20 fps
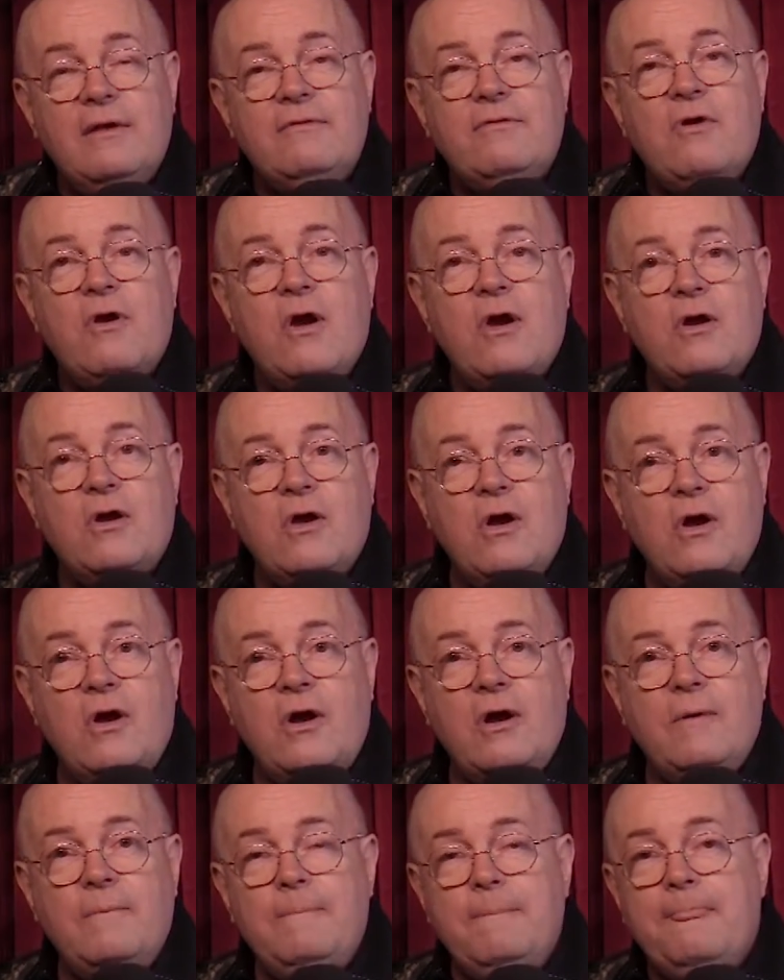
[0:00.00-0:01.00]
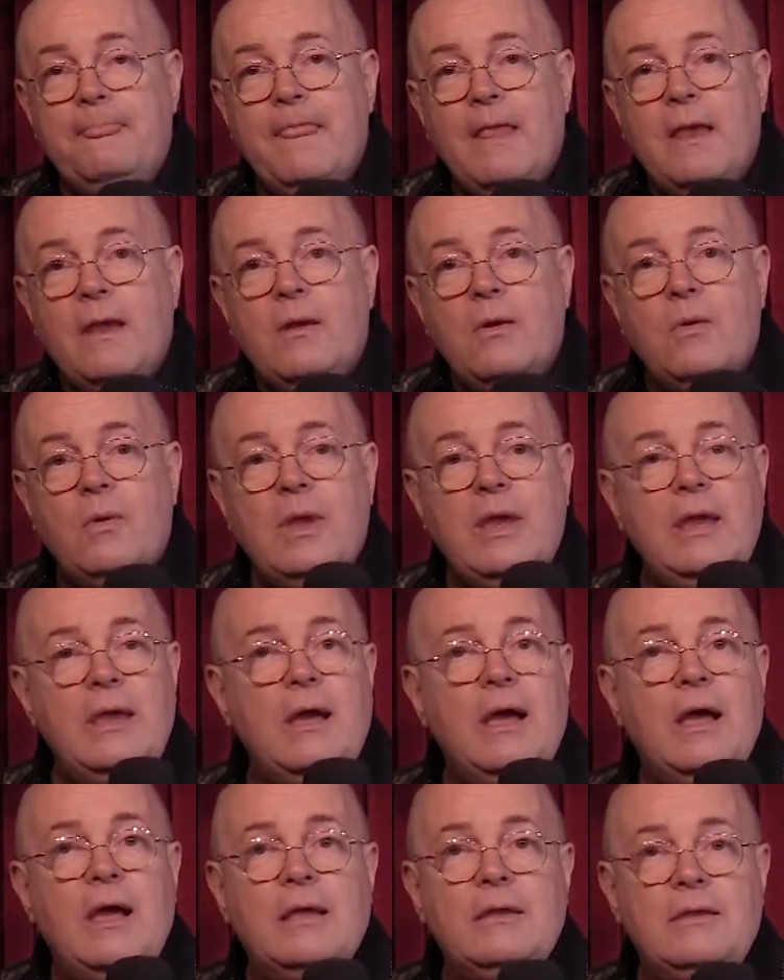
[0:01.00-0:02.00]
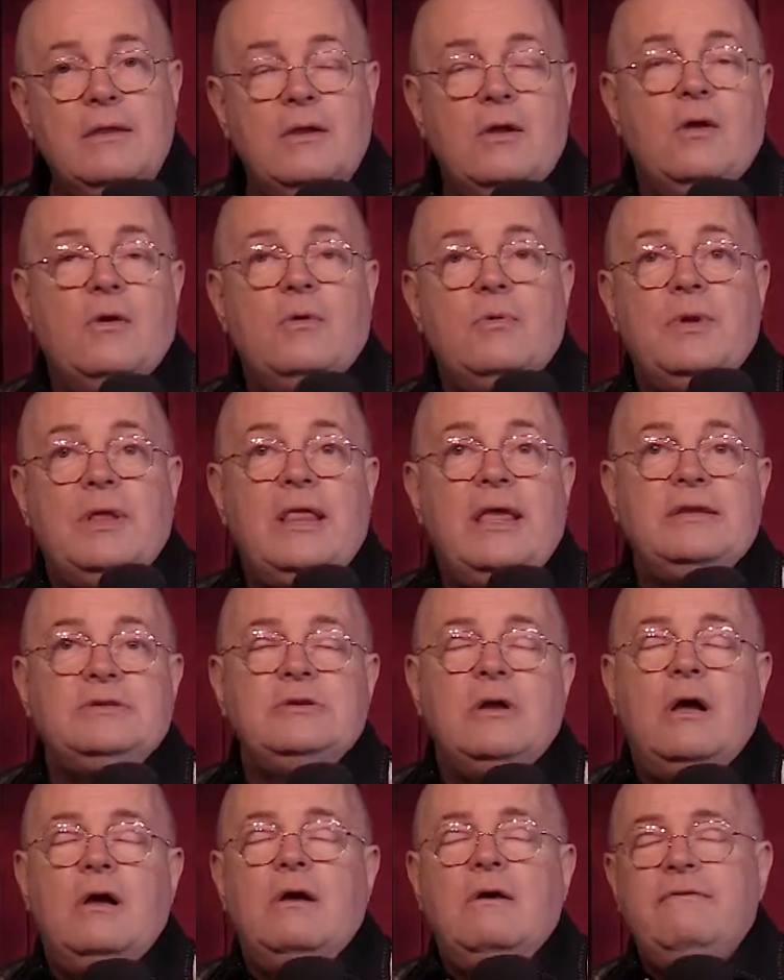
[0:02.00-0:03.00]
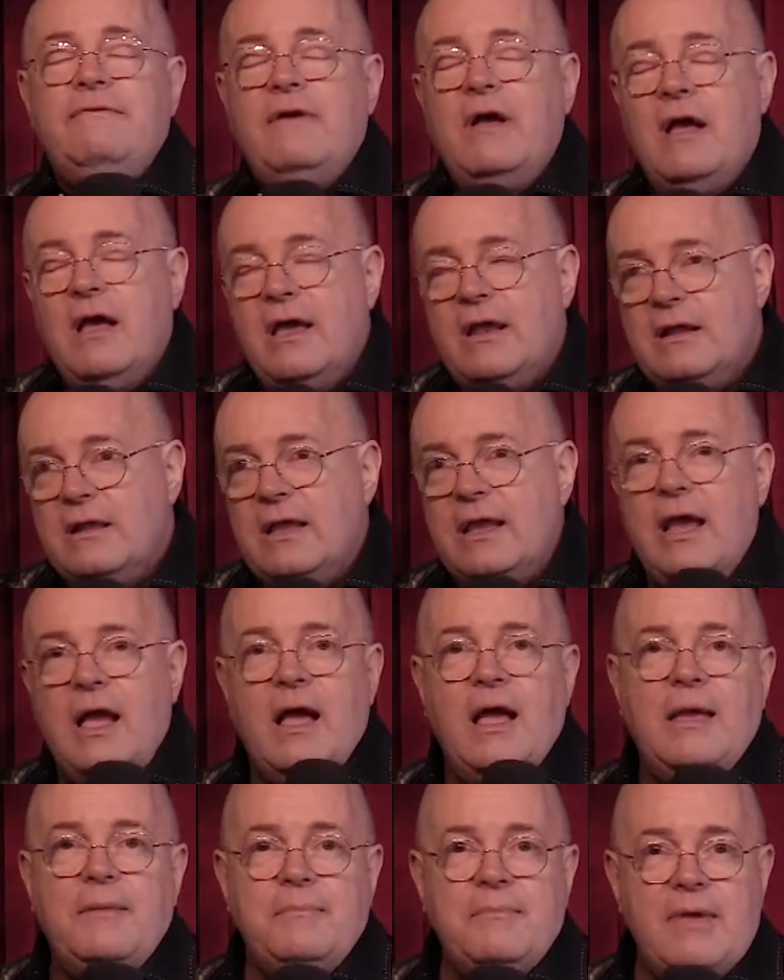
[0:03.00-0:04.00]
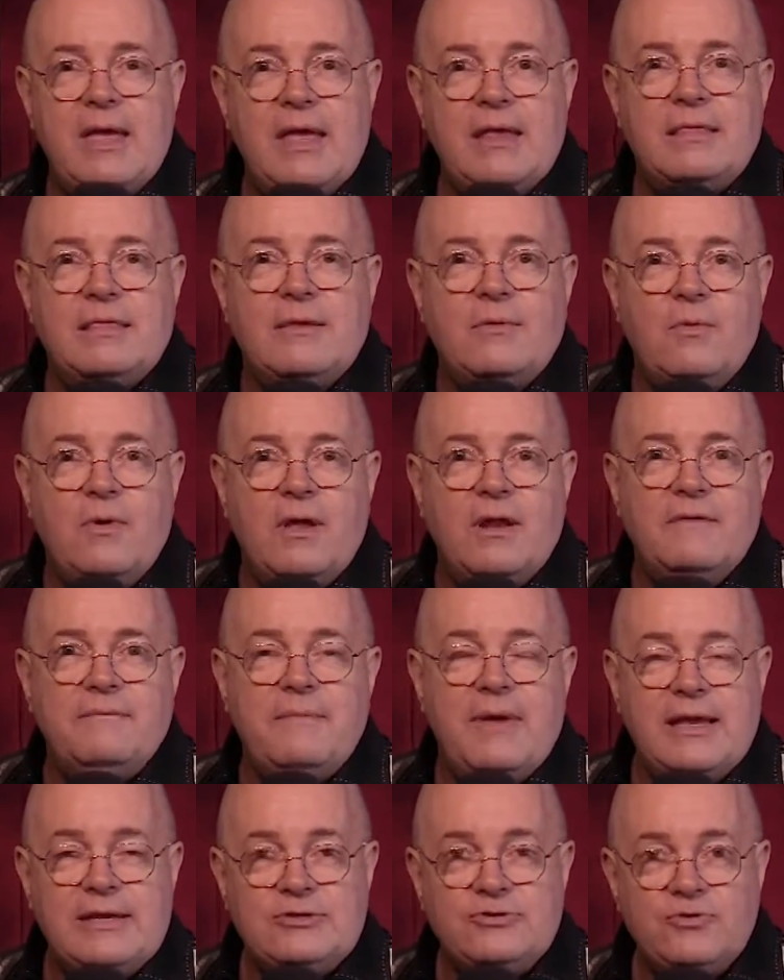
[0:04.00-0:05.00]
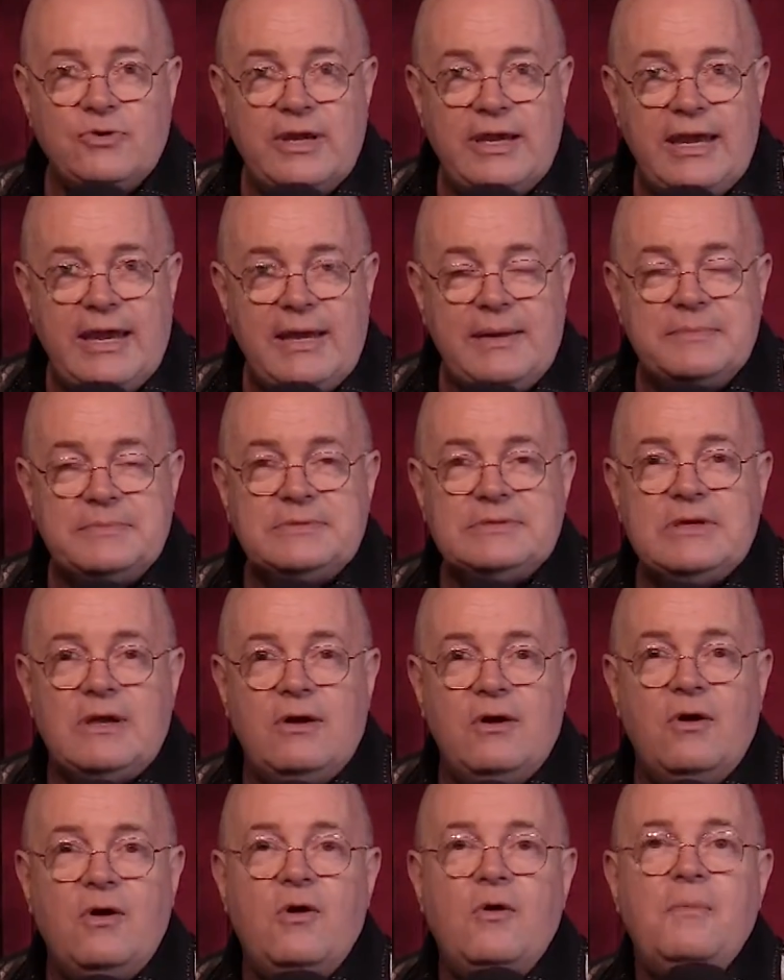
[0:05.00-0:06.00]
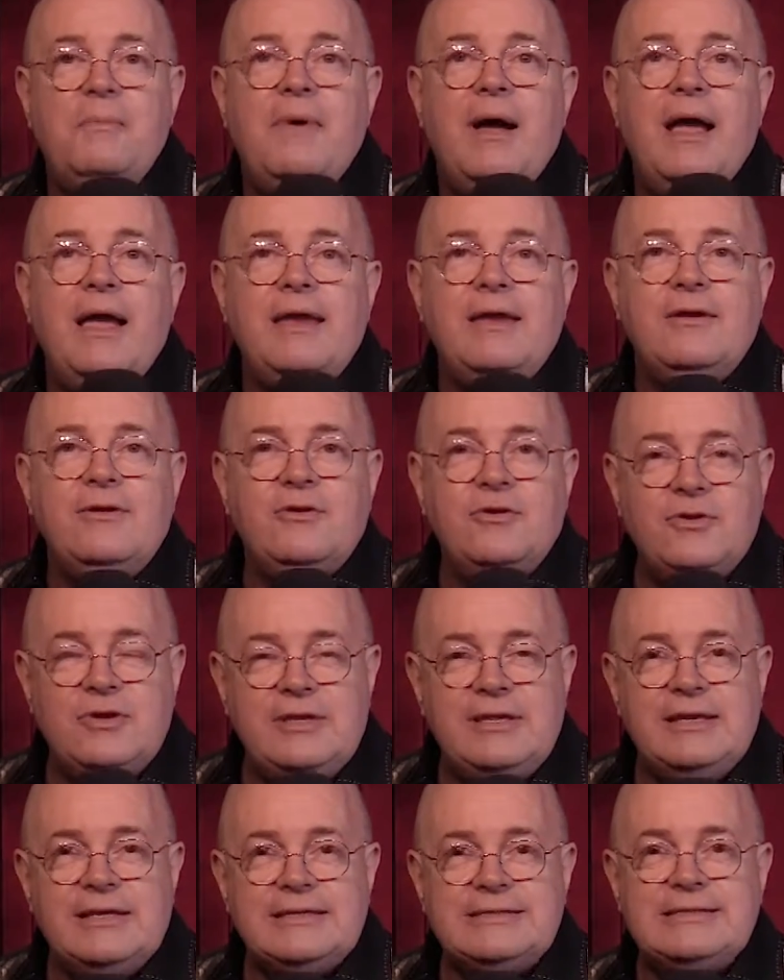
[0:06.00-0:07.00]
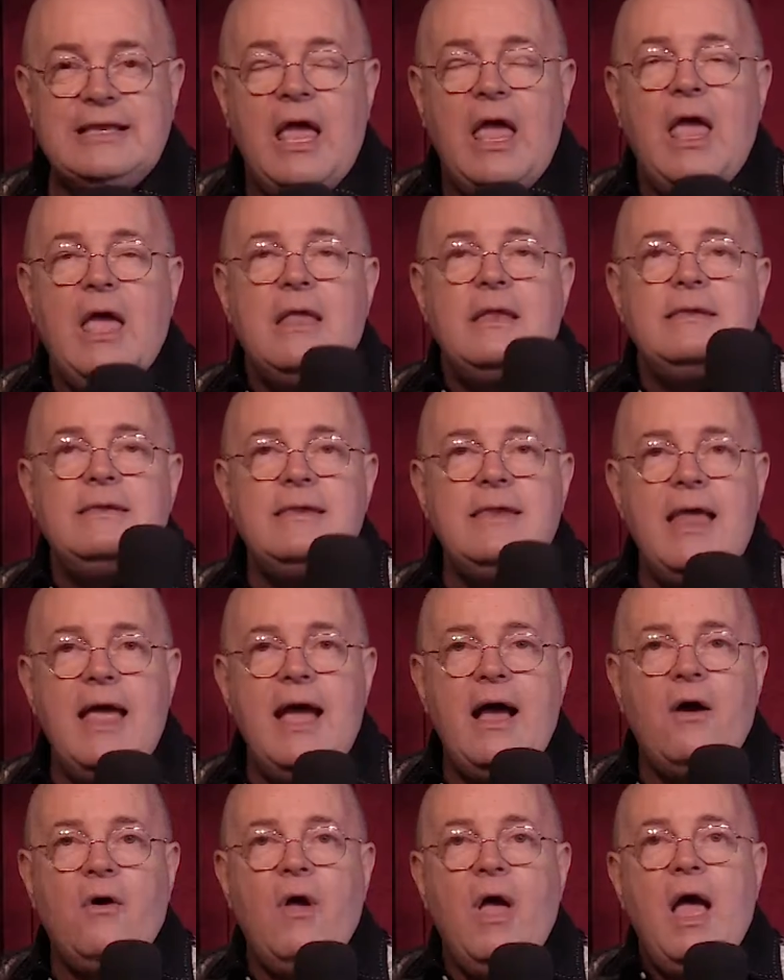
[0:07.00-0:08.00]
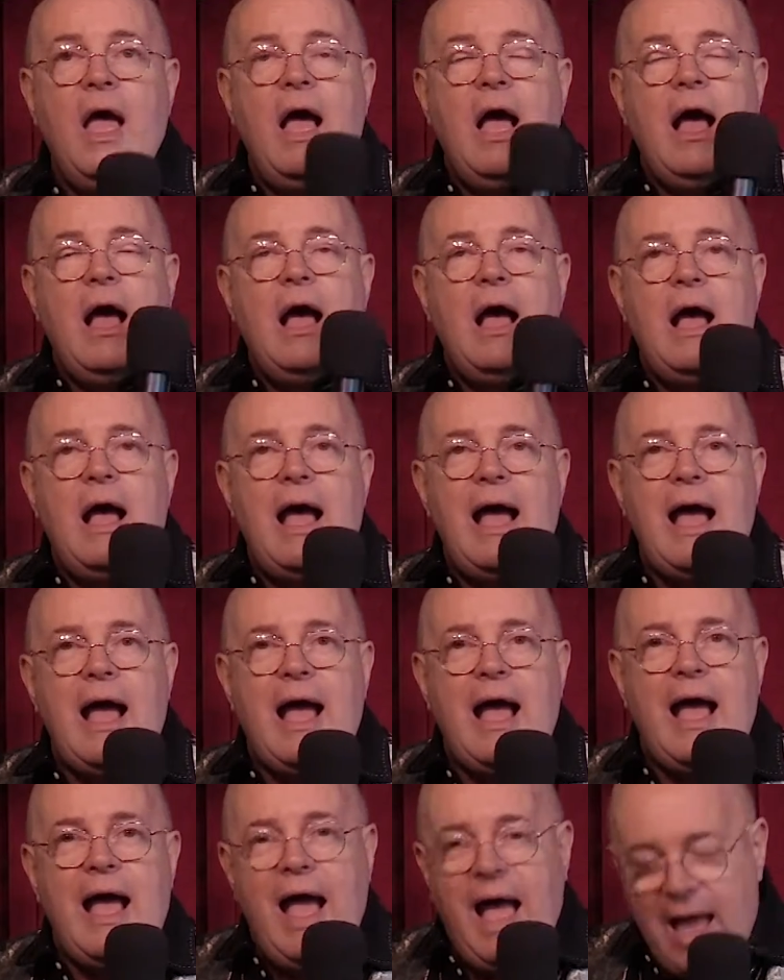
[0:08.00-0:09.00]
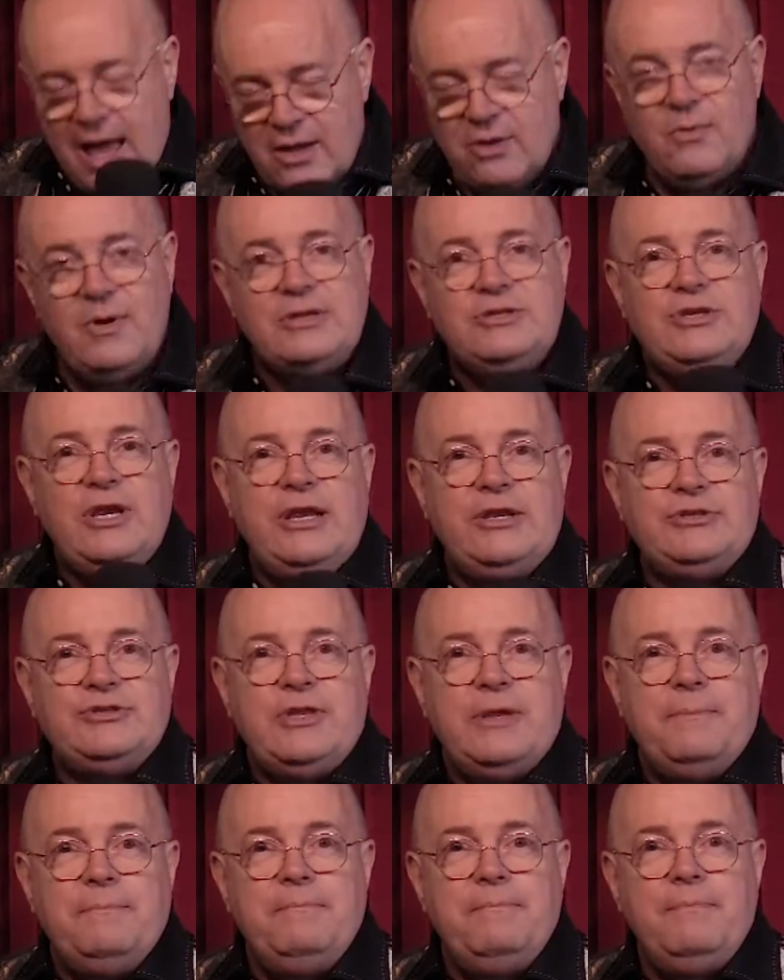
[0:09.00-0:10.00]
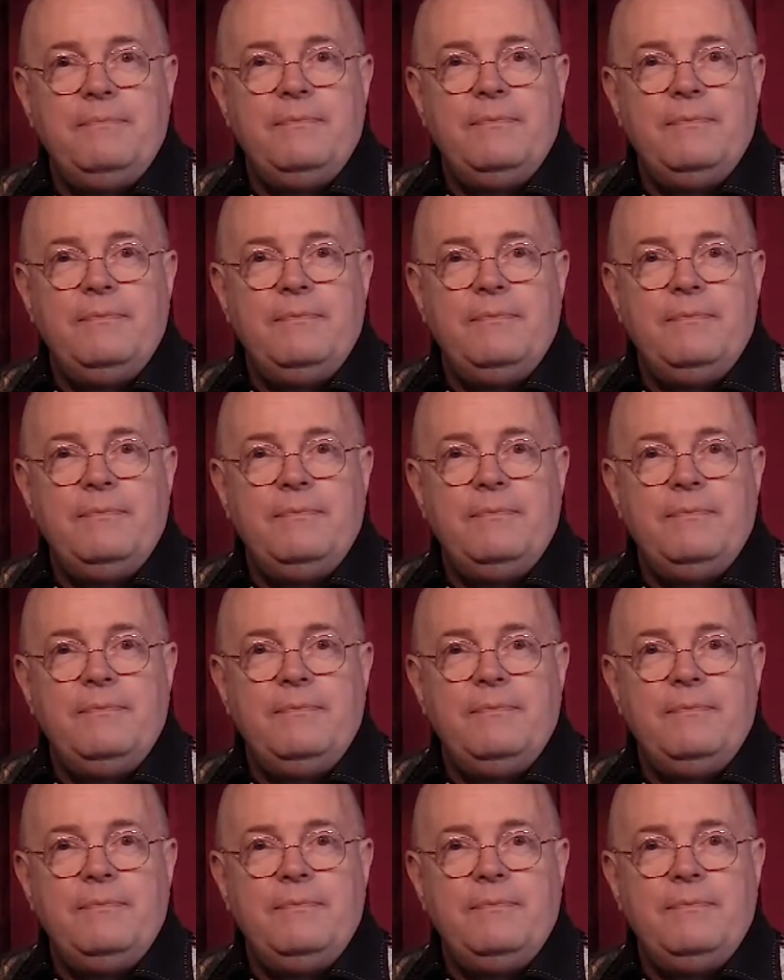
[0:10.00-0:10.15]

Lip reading: for our car. We, you know, oh, finally, I met the one of my dreams. Oh, my goodness. Now, how do I change them?